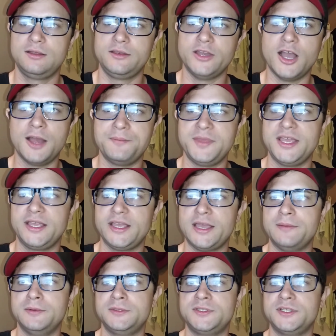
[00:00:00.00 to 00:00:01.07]
not being
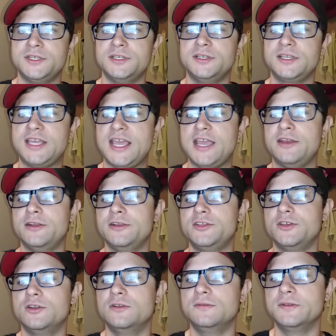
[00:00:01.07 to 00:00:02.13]
able to cater
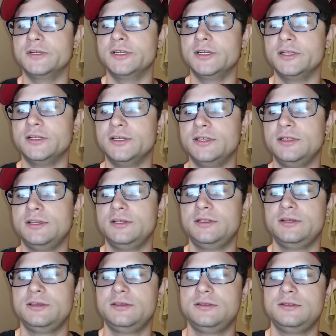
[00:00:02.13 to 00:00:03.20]
to over,
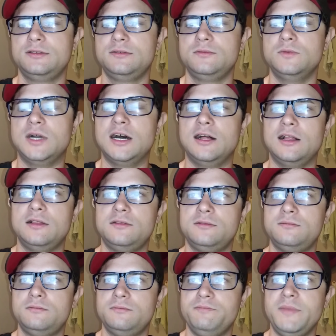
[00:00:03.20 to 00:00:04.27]
well,
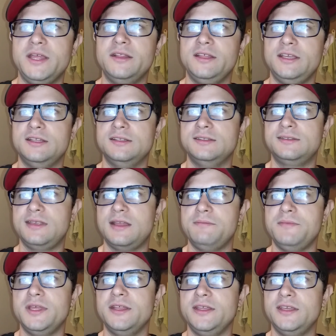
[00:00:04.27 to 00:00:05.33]
millions and
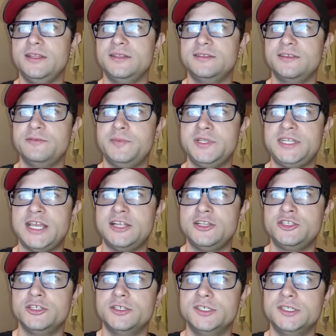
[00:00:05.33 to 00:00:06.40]
millions of
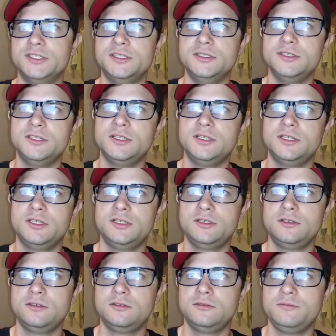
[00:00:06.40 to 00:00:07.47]
potential
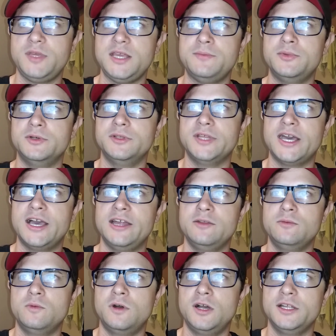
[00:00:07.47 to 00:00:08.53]
people that
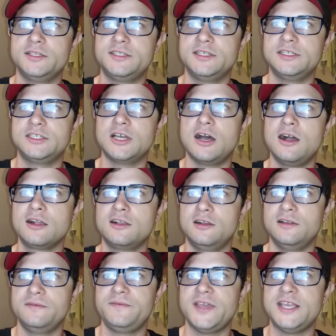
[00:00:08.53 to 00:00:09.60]
want to talk
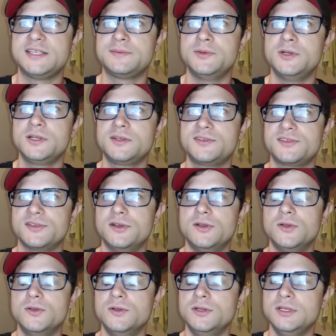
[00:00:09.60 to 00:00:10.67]
on Facebook.
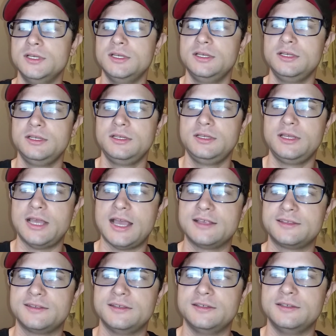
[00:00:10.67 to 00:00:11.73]
So
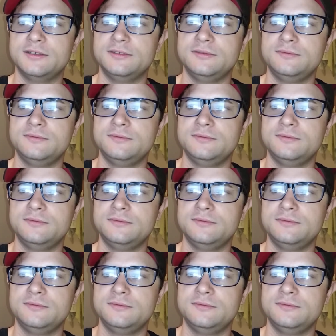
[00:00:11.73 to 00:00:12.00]
as a